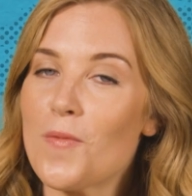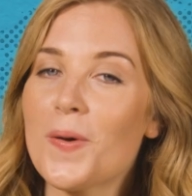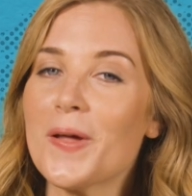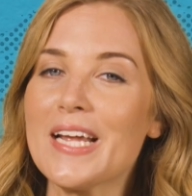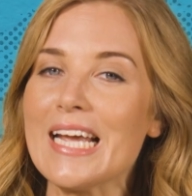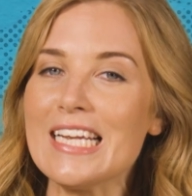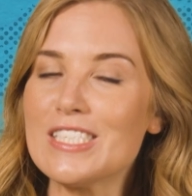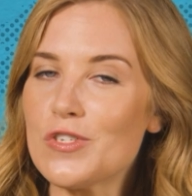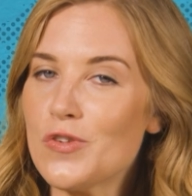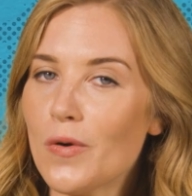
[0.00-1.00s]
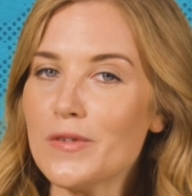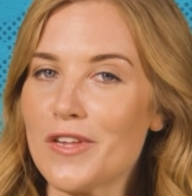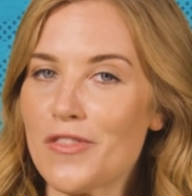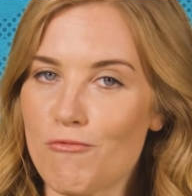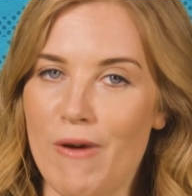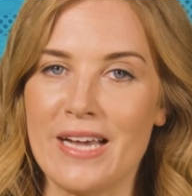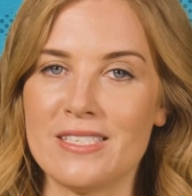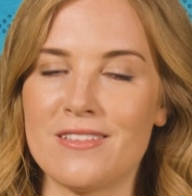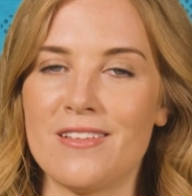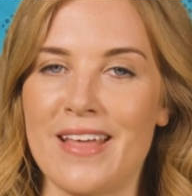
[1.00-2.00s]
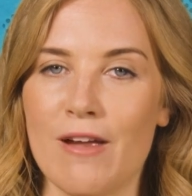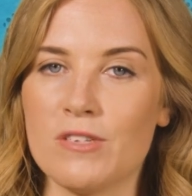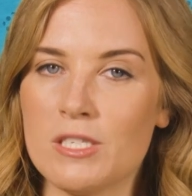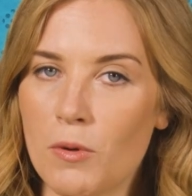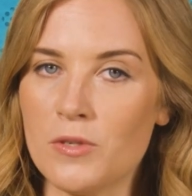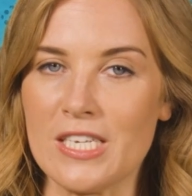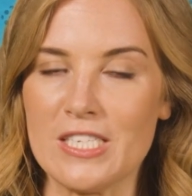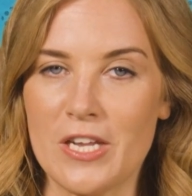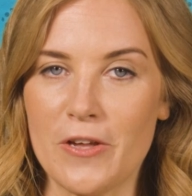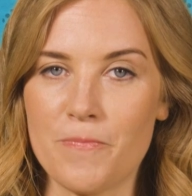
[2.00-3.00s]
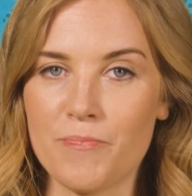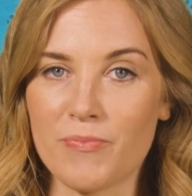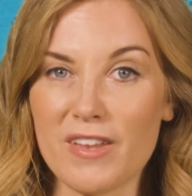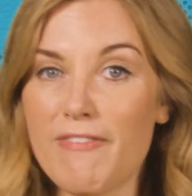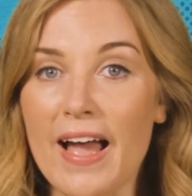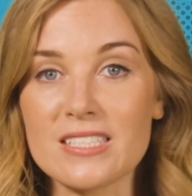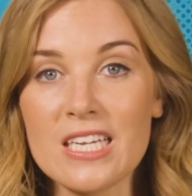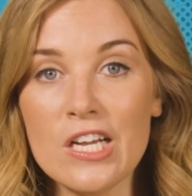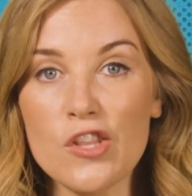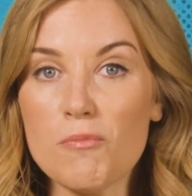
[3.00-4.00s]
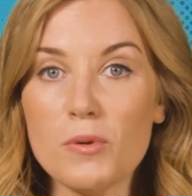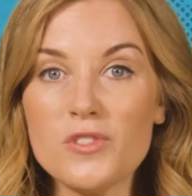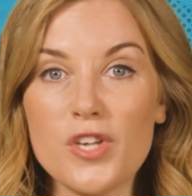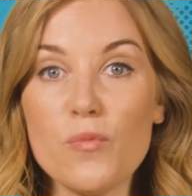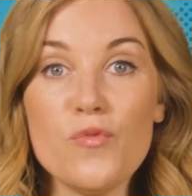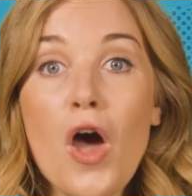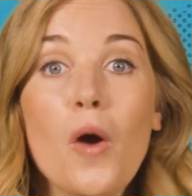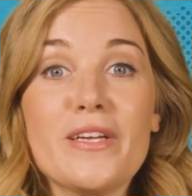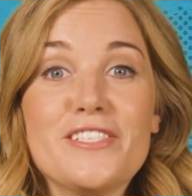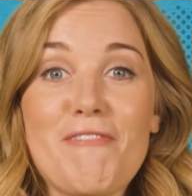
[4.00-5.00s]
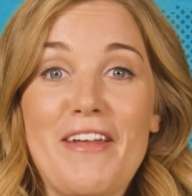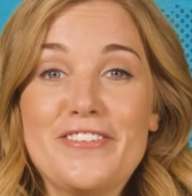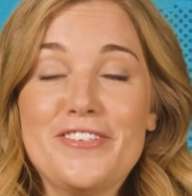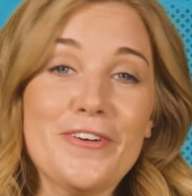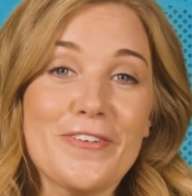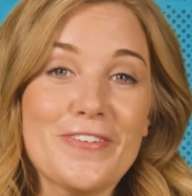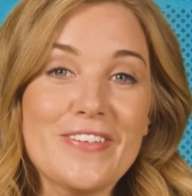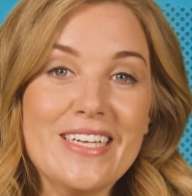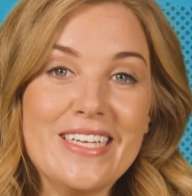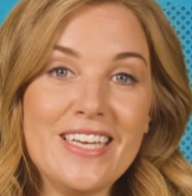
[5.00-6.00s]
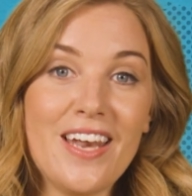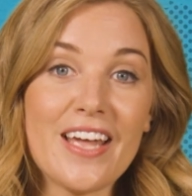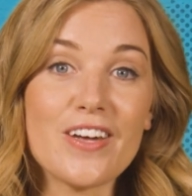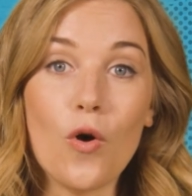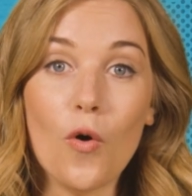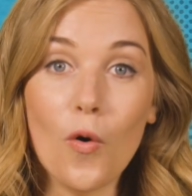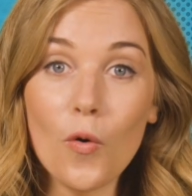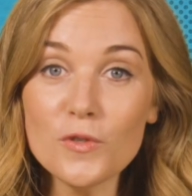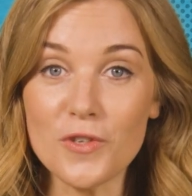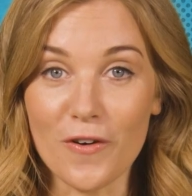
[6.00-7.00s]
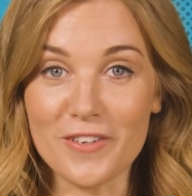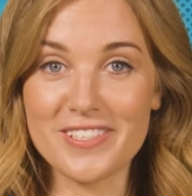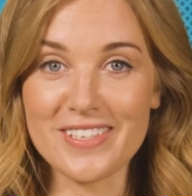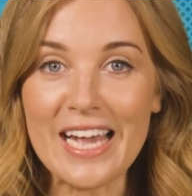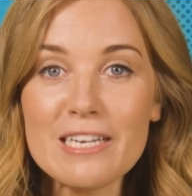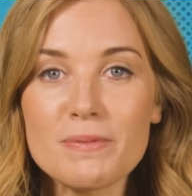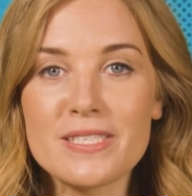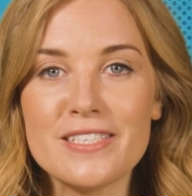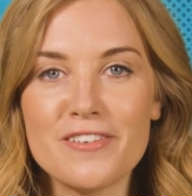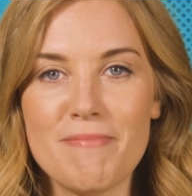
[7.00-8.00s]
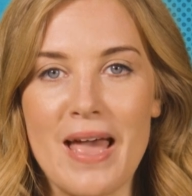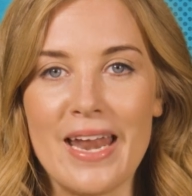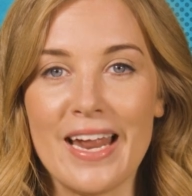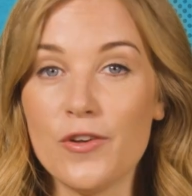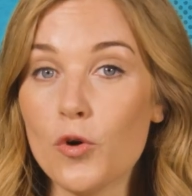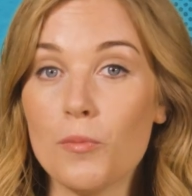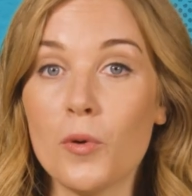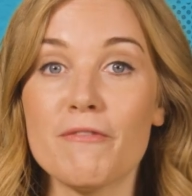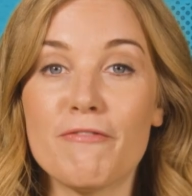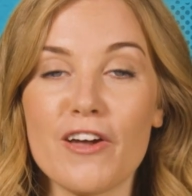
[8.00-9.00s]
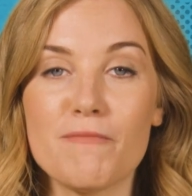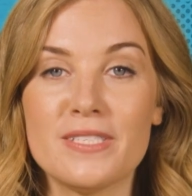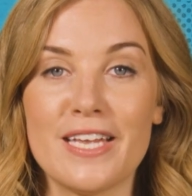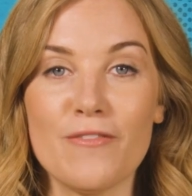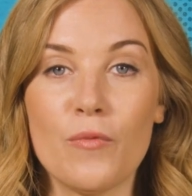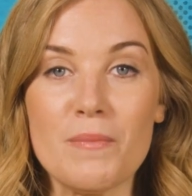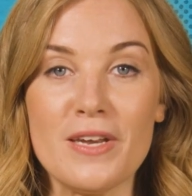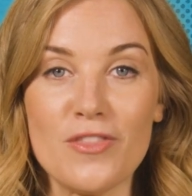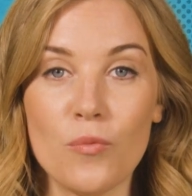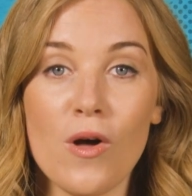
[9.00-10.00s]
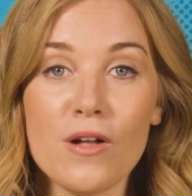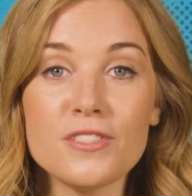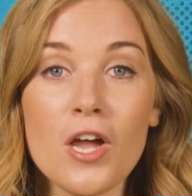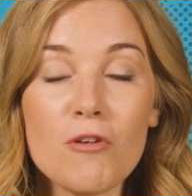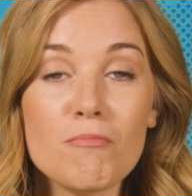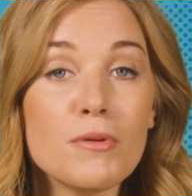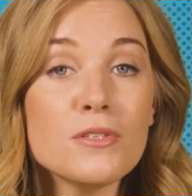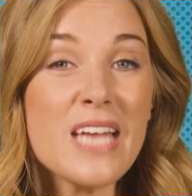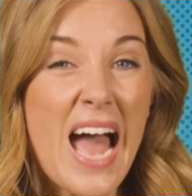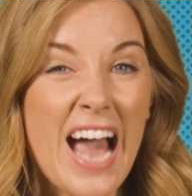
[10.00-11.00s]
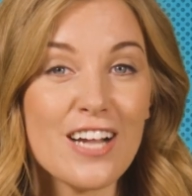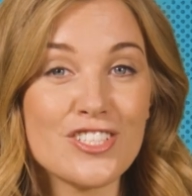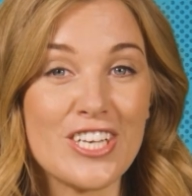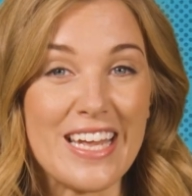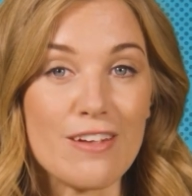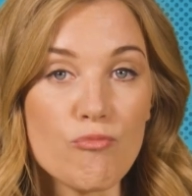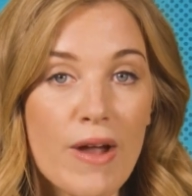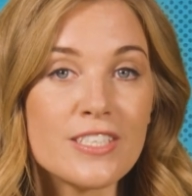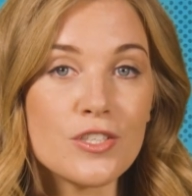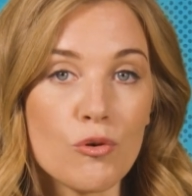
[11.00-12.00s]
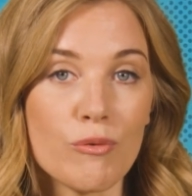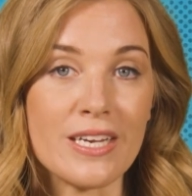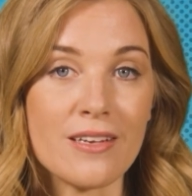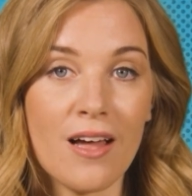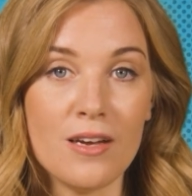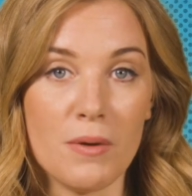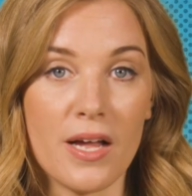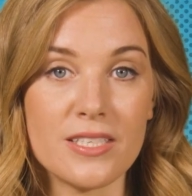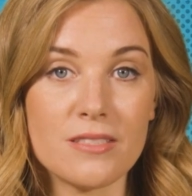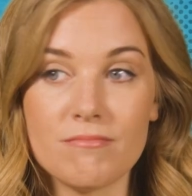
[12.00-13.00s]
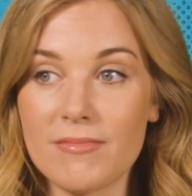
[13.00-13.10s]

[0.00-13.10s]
But it's not the red that they're responding to. In fact, the bulls don't know it's red at all. Like all dogs, 8% of men and 0.5% of women in the world, bulls are actually red-green colourblind.